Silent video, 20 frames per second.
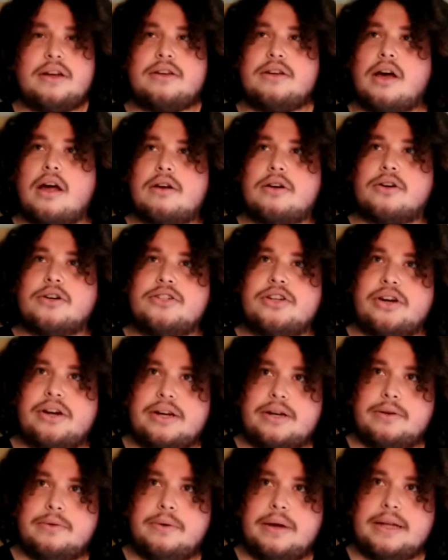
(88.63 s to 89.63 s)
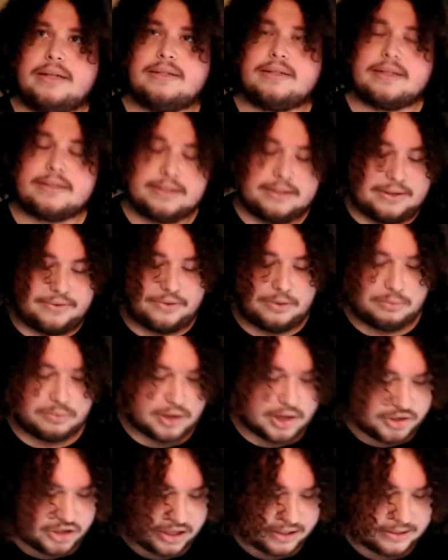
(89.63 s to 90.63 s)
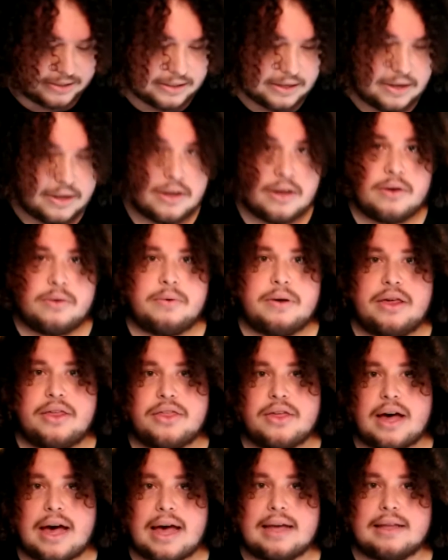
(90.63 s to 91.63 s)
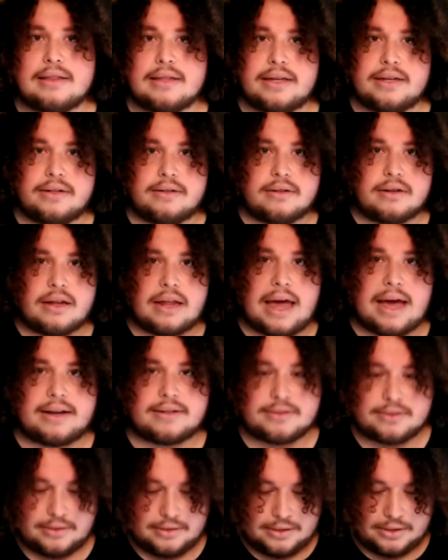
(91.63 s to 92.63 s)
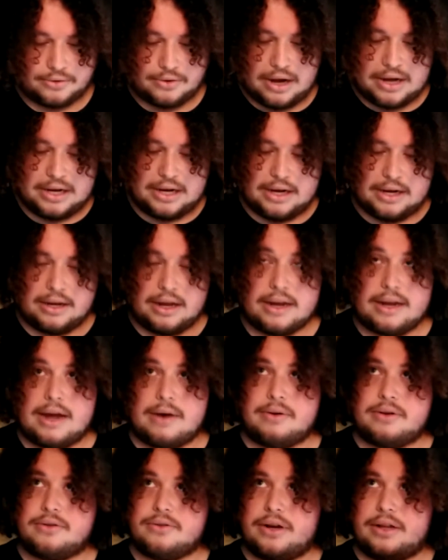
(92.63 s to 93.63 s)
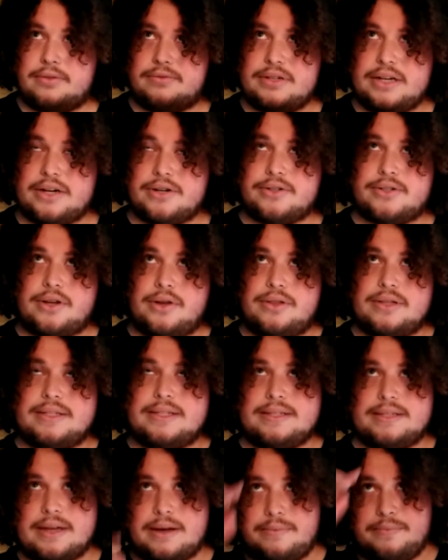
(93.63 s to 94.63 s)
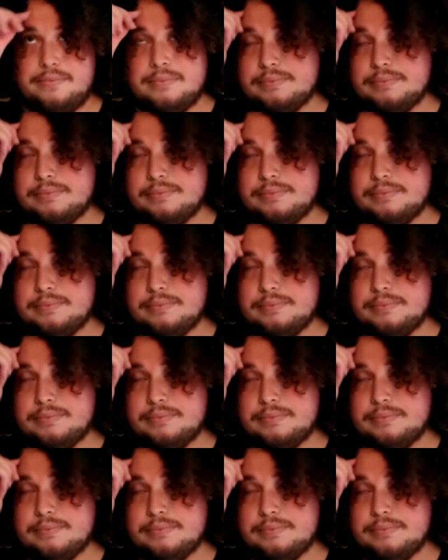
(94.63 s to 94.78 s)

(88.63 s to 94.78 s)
not Her Chariot Waits, that's a different project with Eileen x Sirenia and now in Trail of Tears. Now this is, I